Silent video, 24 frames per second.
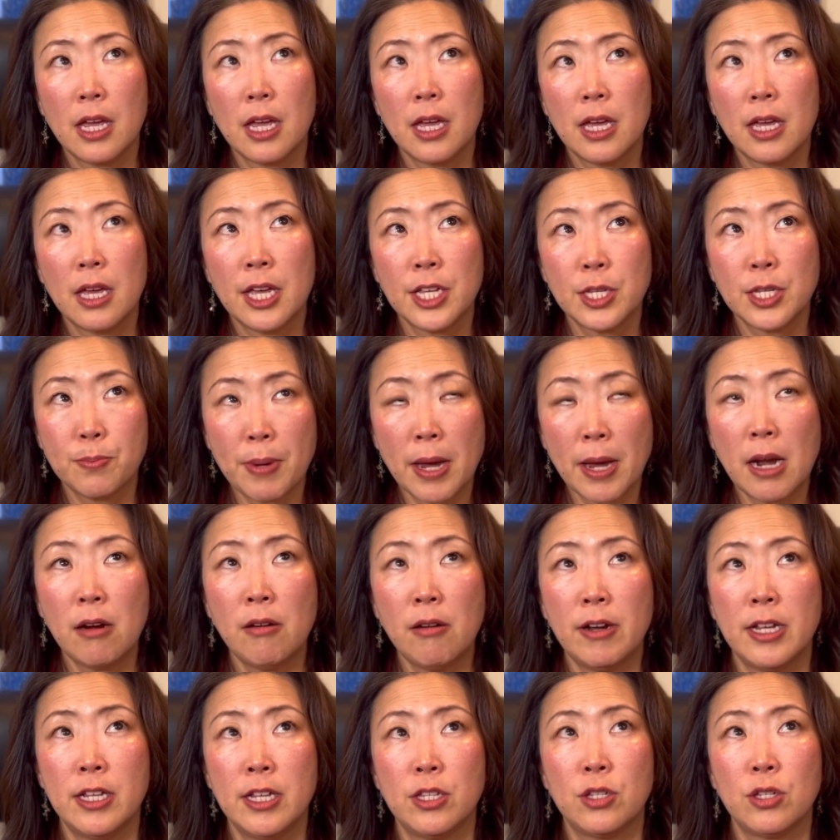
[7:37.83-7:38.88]
his
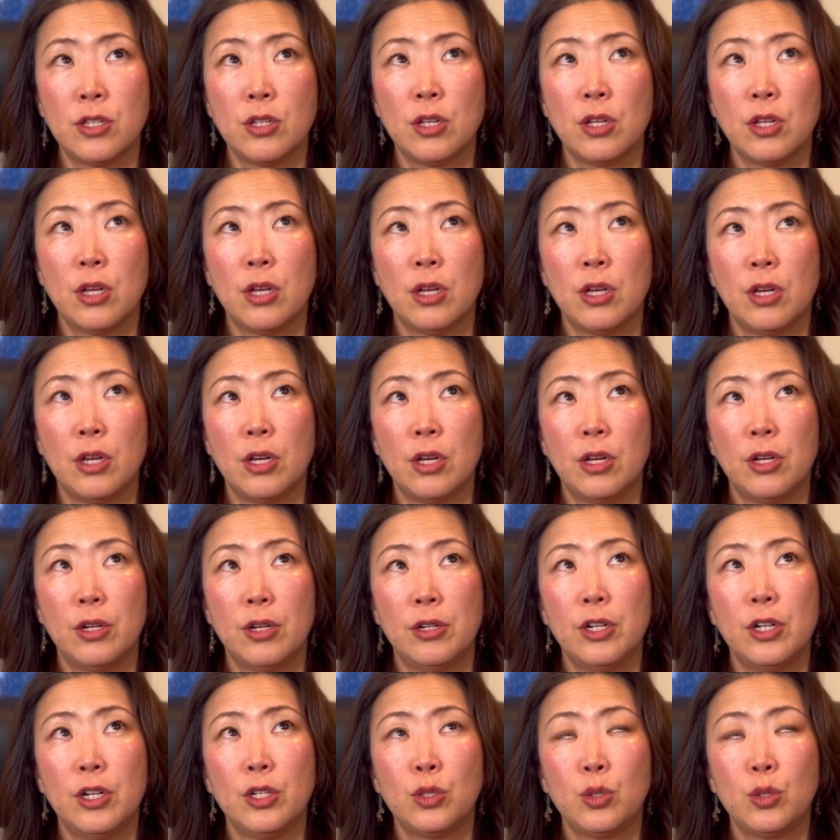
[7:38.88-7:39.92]
parents
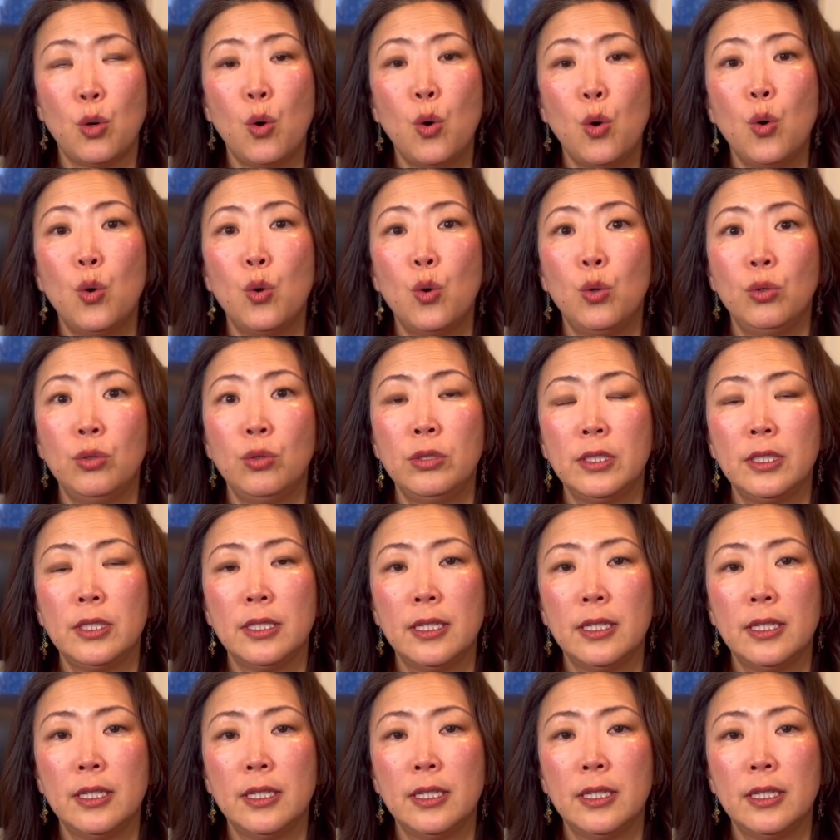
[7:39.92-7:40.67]
told